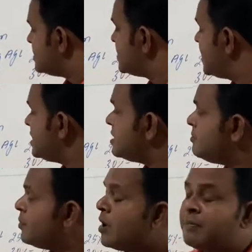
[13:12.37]

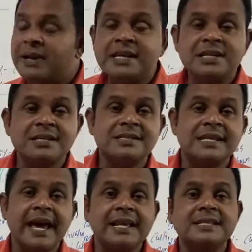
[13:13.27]
Changing population
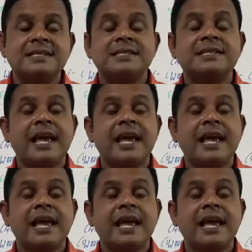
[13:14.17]
size